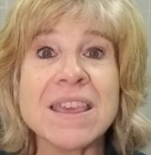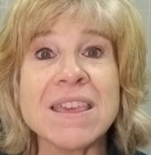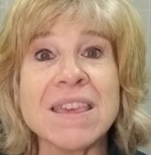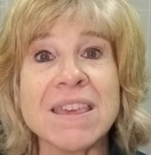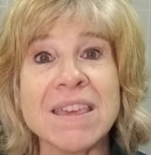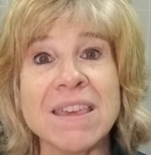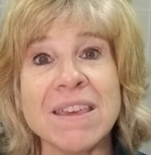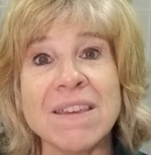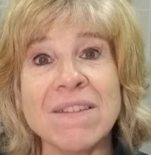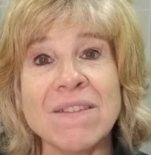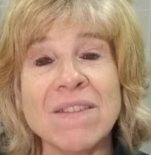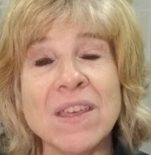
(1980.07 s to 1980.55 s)

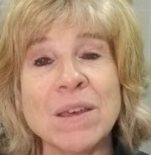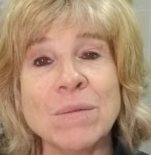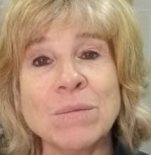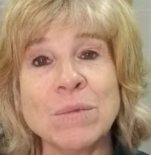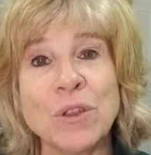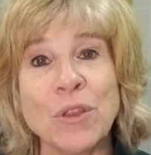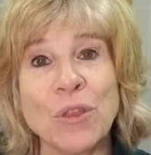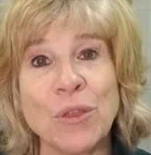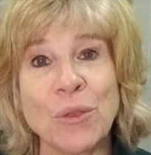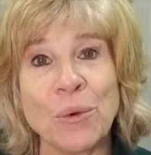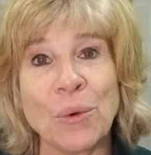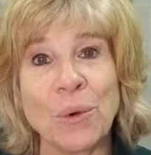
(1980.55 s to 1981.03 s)
give them
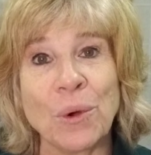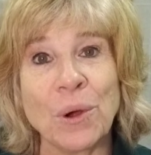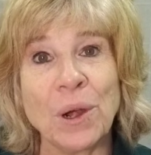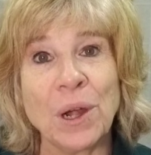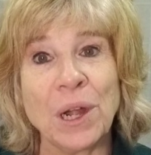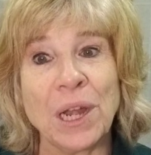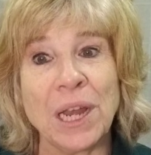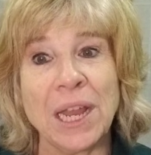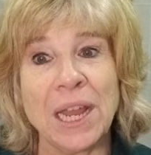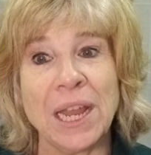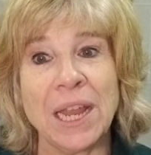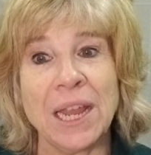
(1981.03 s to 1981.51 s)

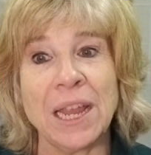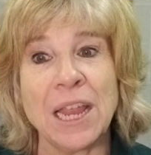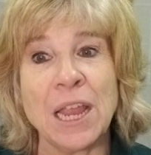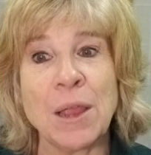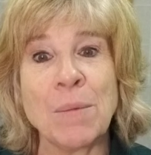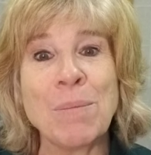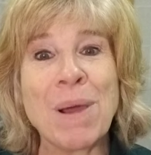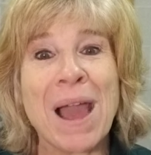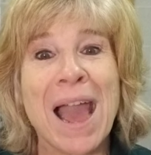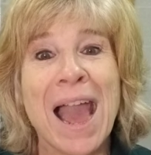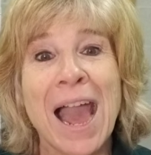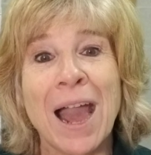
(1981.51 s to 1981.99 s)
authority,
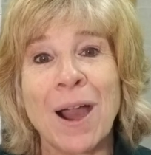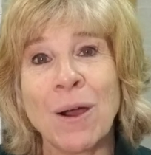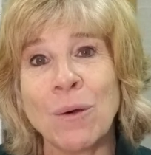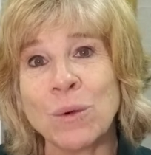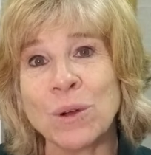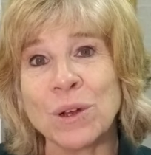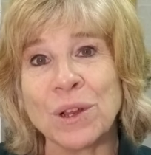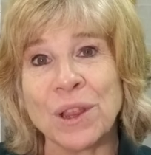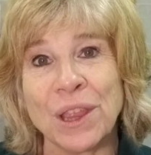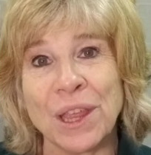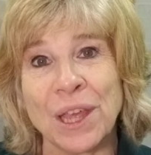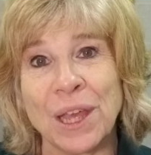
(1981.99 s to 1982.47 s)

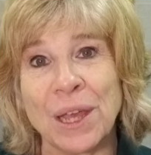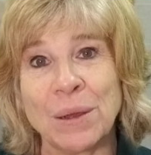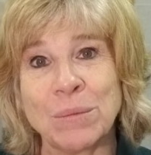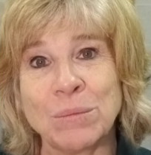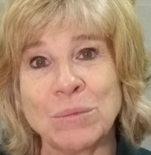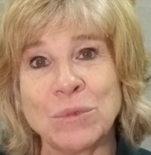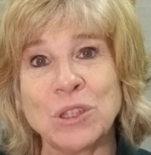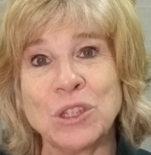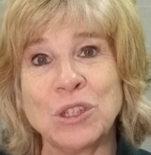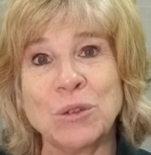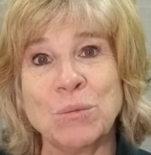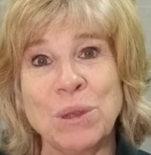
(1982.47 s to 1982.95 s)
empower
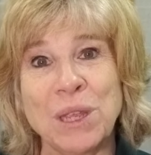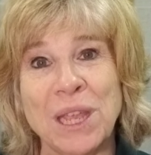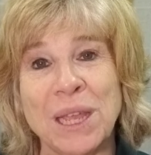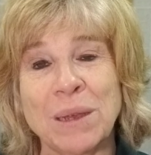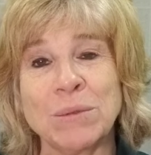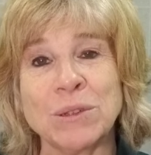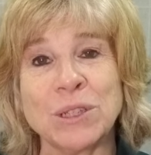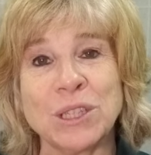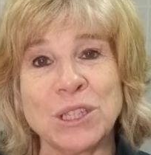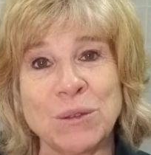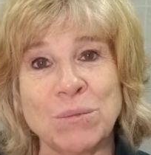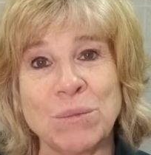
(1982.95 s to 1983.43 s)
them to be
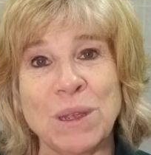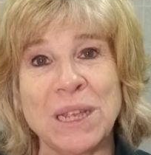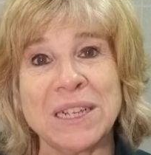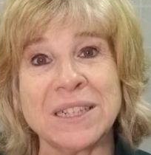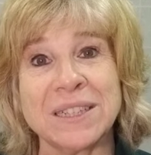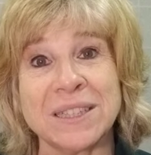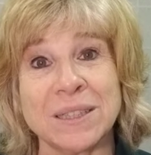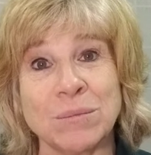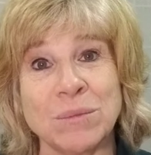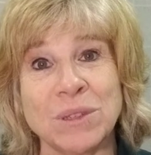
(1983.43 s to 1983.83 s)
able to make some